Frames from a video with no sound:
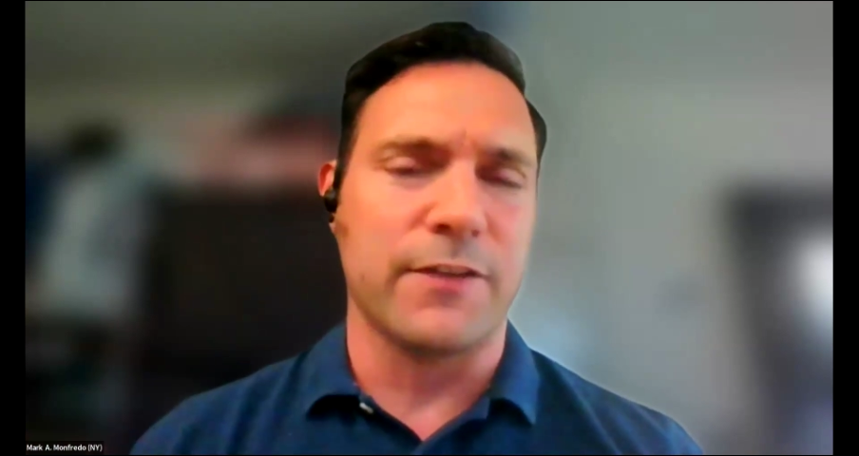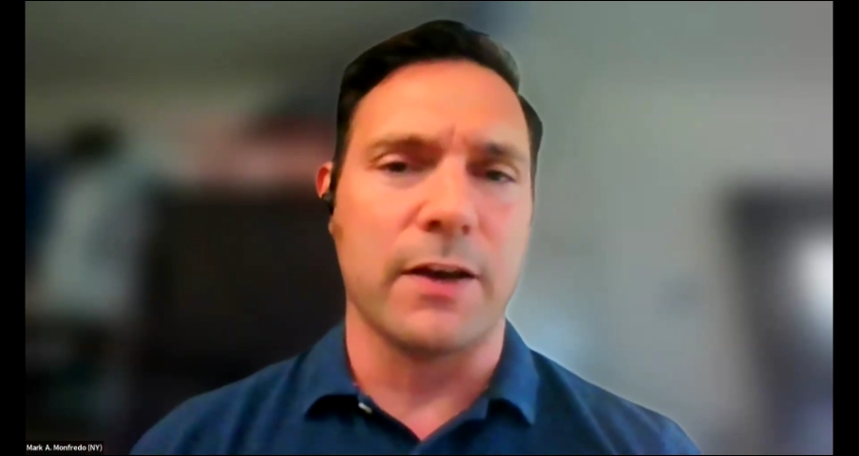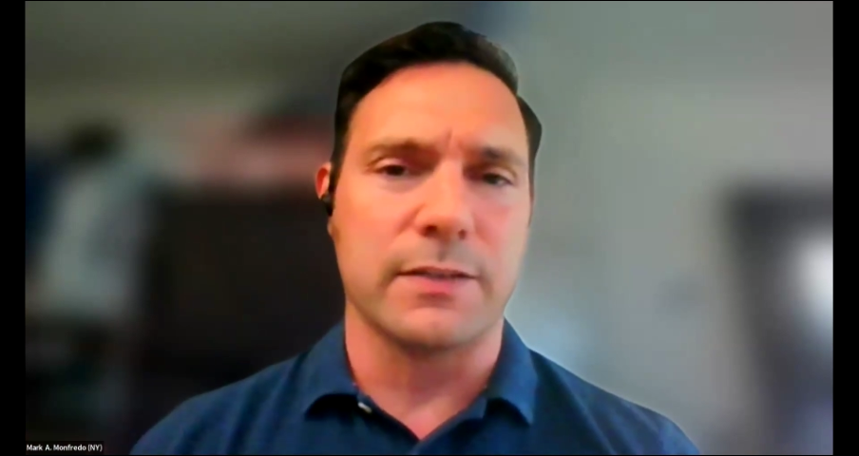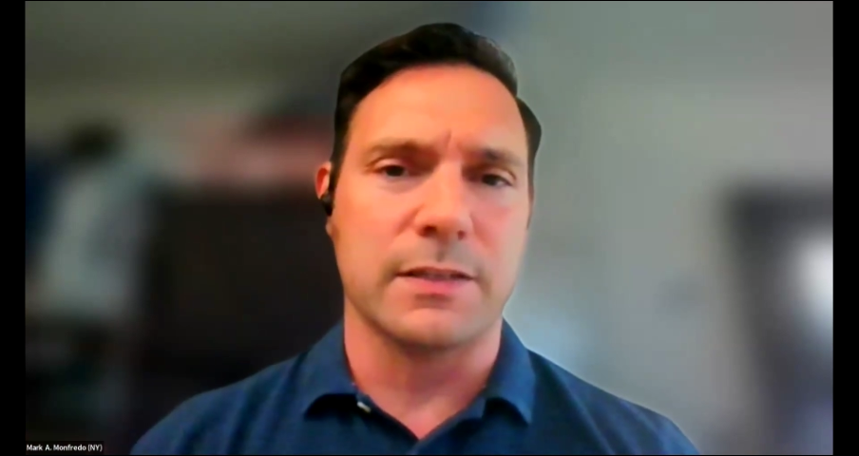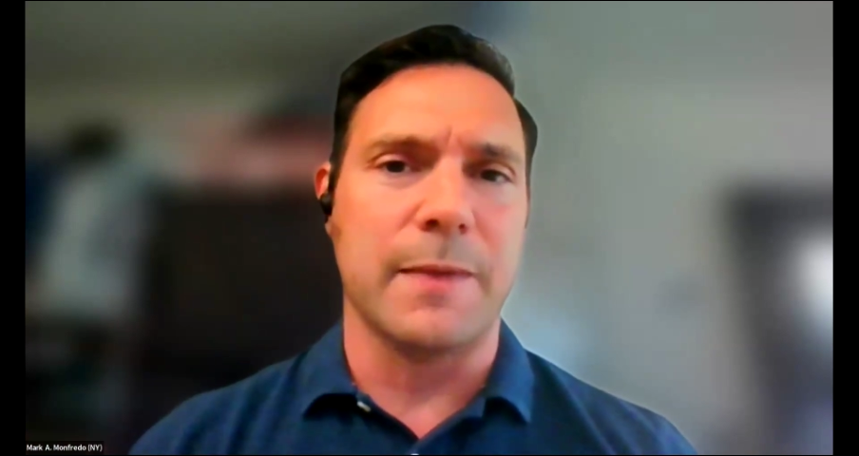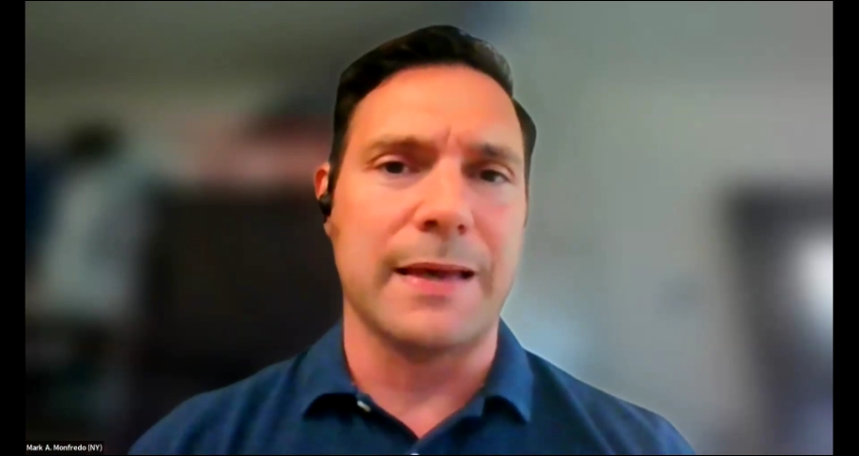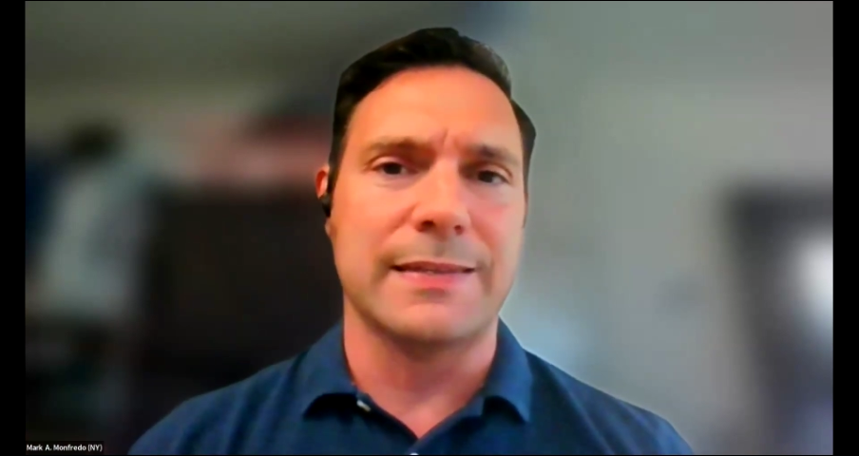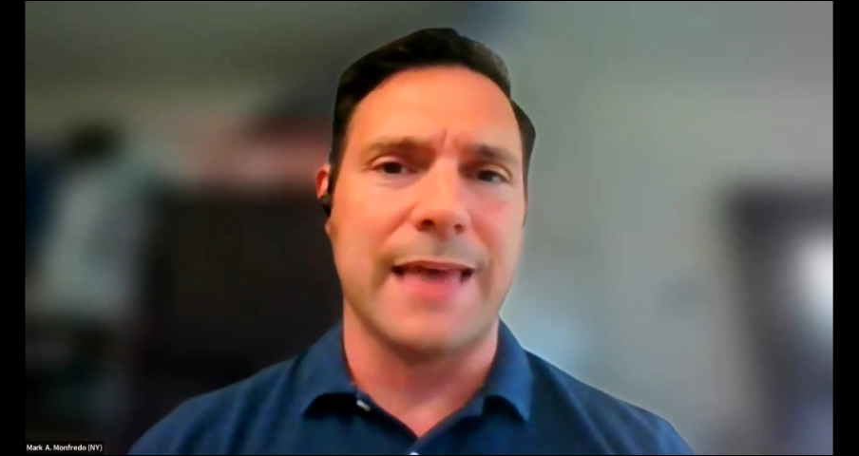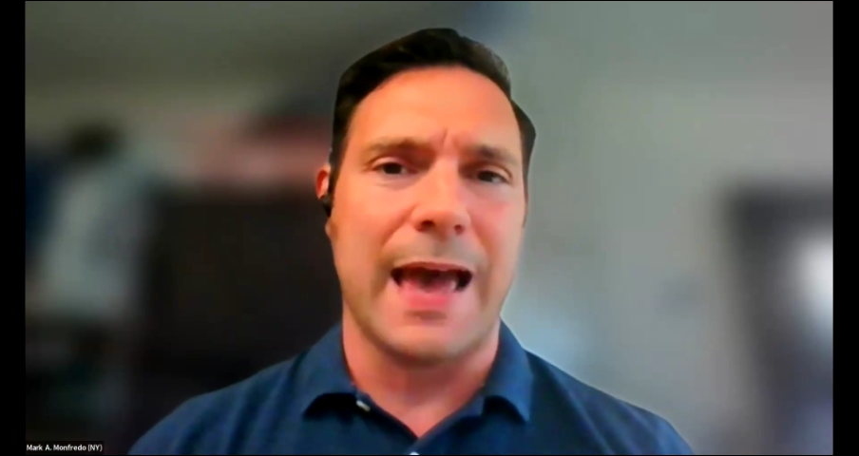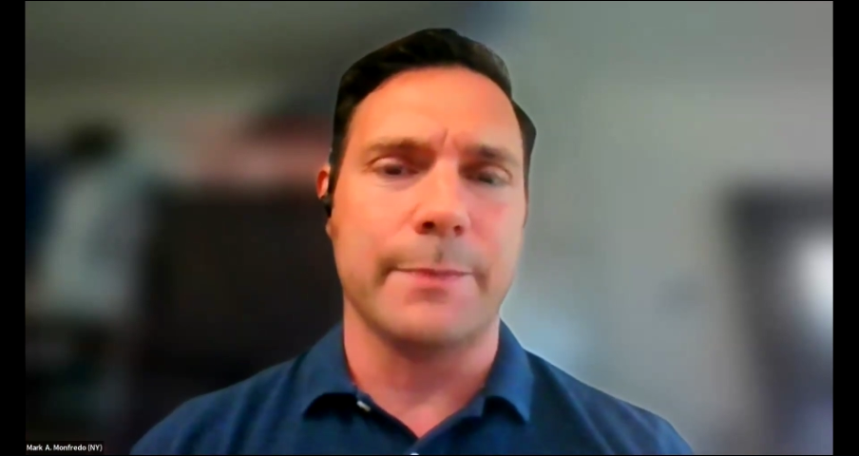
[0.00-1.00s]
I've
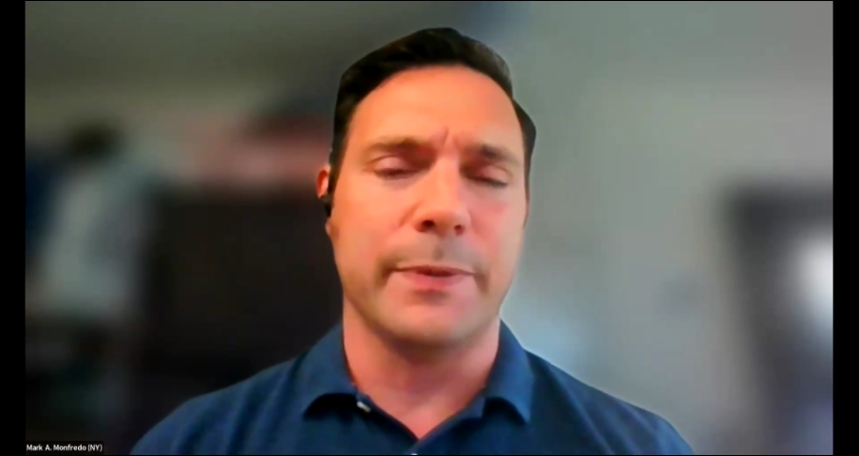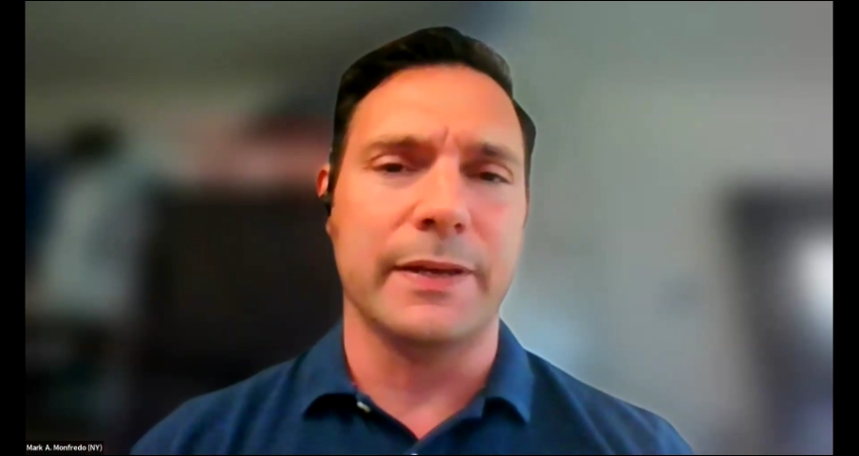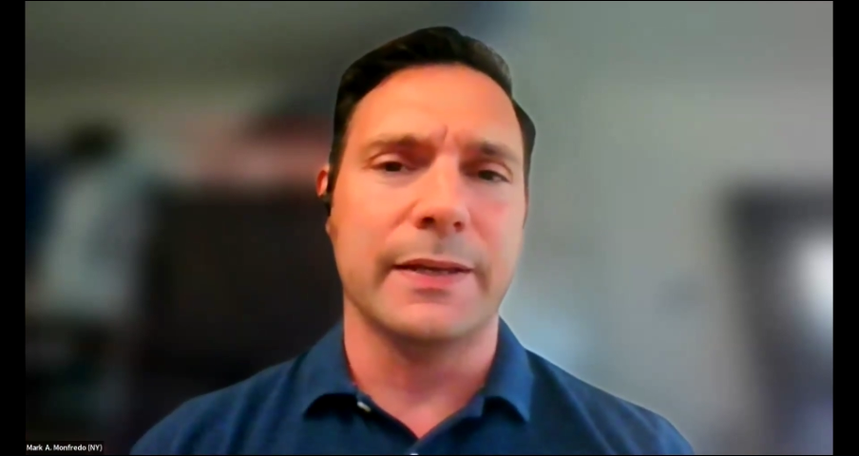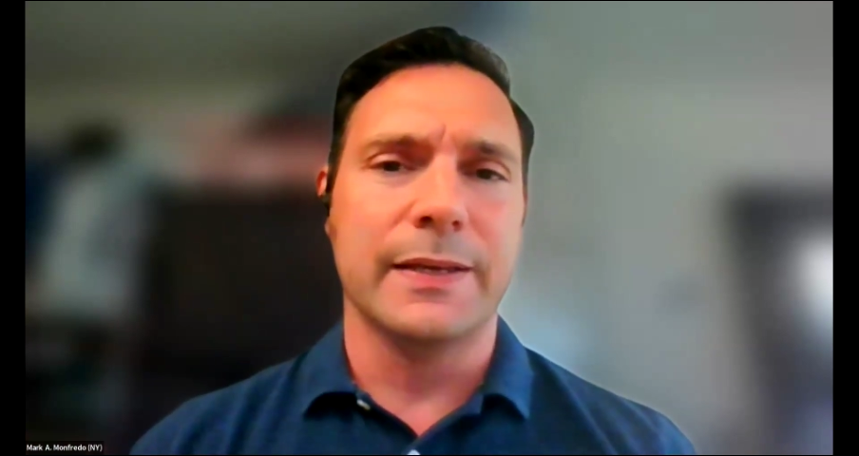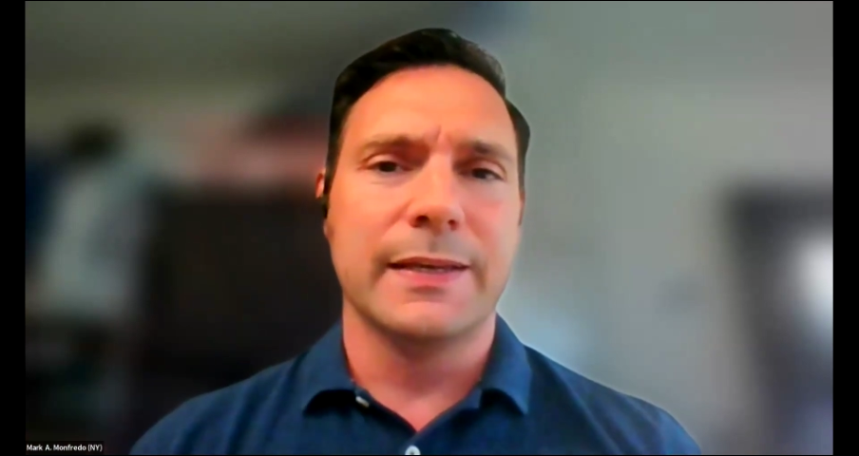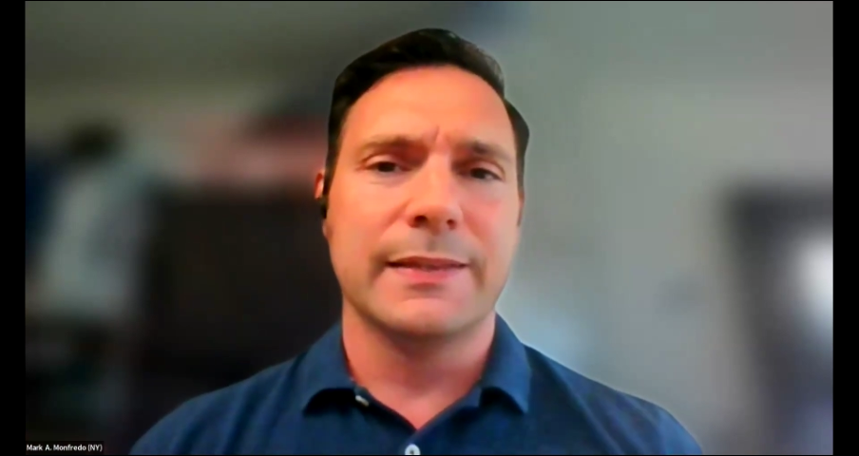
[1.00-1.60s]
customized that, but